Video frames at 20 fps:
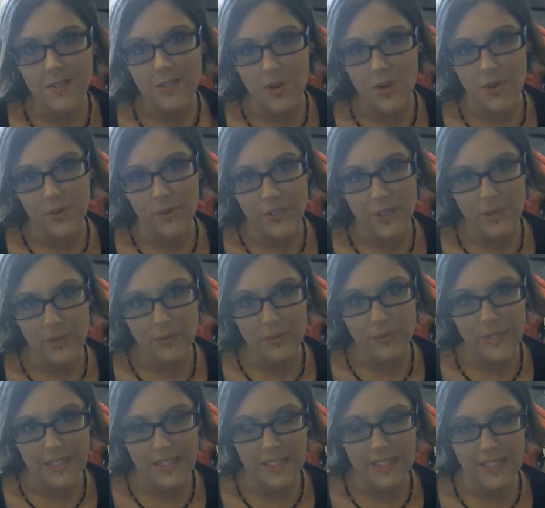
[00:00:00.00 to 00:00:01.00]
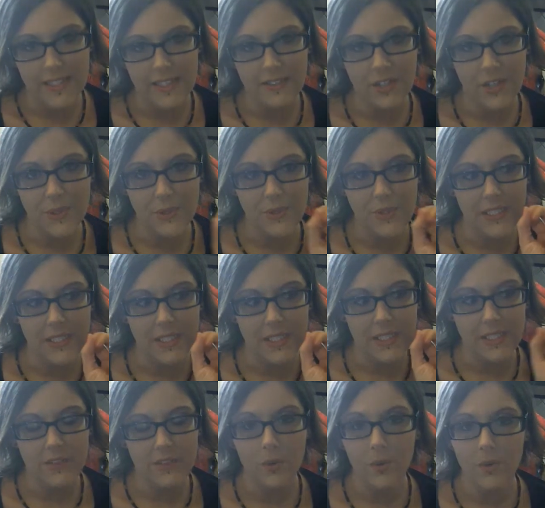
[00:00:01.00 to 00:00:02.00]
over and over again and totally
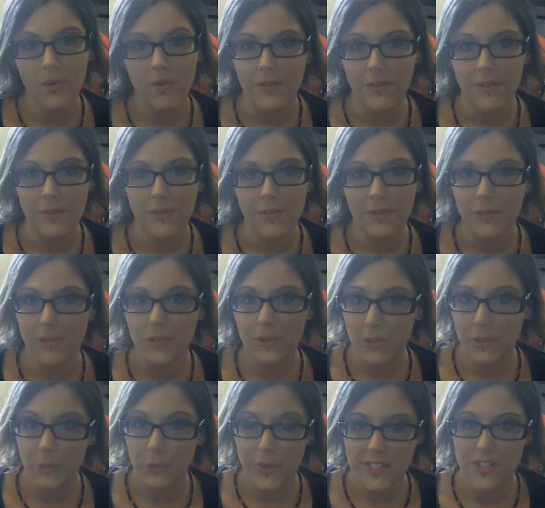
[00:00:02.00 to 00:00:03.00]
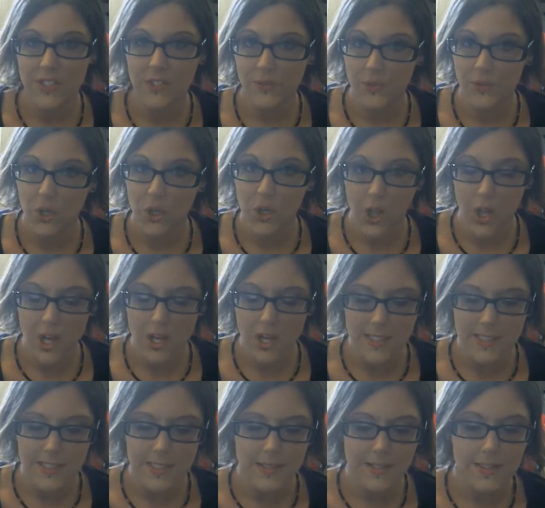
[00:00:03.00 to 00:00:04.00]
ignore the rest of your
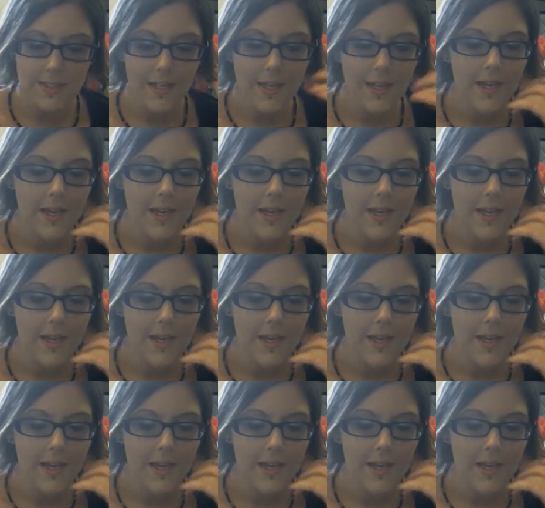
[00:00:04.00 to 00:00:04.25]
closet.